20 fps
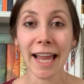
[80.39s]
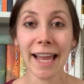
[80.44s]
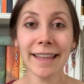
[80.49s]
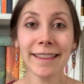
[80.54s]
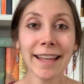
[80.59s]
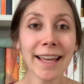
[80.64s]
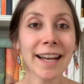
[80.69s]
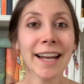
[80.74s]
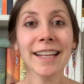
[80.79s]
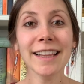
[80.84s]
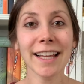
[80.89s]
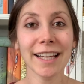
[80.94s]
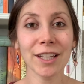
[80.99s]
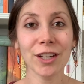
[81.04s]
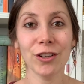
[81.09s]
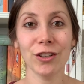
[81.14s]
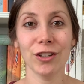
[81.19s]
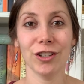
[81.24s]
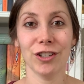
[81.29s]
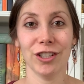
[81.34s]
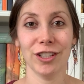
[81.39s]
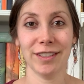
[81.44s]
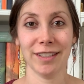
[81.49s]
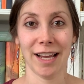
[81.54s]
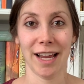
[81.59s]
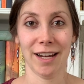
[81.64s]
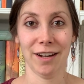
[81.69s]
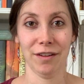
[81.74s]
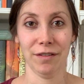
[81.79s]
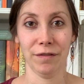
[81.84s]
And then I'd like you to just
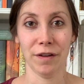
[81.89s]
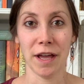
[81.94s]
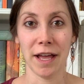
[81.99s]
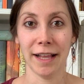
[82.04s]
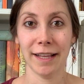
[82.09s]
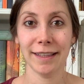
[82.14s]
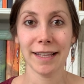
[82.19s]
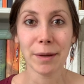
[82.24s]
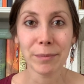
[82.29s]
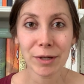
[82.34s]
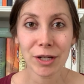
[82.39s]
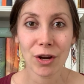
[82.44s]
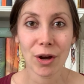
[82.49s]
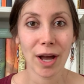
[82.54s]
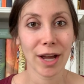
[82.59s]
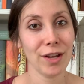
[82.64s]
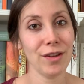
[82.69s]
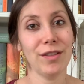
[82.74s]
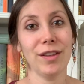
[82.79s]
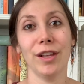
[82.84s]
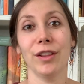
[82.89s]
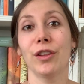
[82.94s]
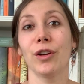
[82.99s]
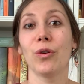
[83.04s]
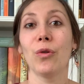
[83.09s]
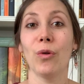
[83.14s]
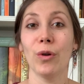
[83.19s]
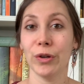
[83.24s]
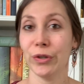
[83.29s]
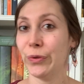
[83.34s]
kind of let me know how you think the
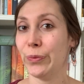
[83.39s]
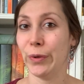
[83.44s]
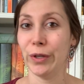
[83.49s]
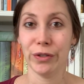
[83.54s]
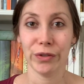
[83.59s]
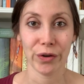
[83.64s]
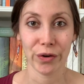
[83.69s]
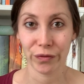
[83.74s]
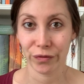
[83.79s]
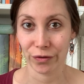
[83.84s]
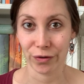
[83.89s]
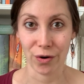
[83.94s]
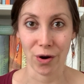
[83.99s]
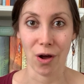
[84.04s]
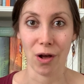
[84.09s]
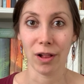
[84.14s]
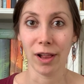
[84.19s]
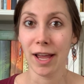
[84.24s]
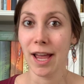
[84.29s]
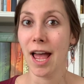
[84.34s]
course was overall.